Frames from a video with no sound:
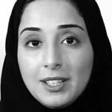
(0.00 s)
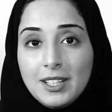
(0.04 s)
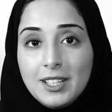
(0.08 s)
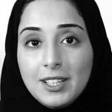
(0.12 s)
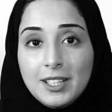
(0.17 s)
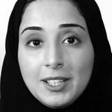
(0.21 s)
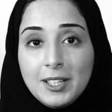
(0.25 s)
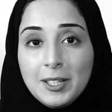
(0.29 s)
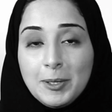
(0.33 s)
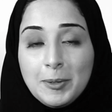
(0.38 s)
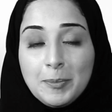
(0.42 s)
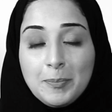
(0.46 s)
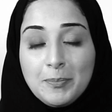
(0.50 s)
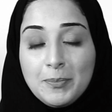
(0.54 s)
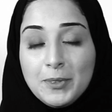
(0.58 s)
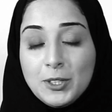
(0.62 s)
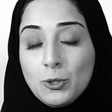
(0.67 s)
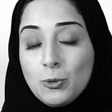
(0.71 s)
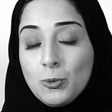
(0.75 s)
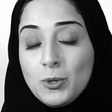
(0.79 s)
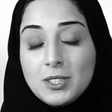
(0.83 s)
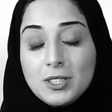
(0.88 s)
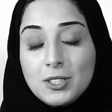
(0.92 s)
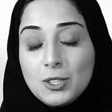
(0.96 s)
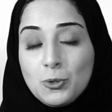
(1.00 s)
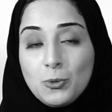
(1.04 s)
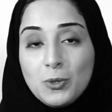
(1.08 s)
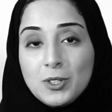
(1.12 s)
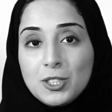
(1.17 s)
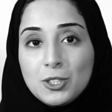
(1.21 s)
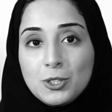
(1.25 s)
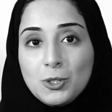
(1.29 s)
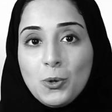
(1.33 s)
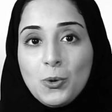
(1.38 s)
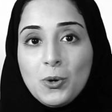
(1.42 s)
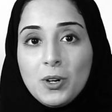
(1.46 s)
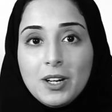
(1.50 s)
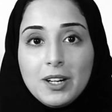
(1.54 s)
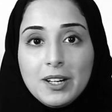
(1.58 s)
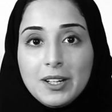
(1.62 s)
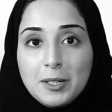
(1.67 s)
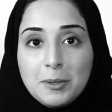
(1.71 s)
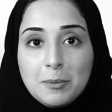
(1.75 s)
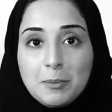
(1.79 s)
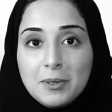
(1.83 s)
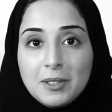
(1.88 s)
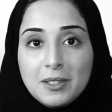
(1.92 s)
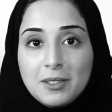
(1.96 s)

it was so hard.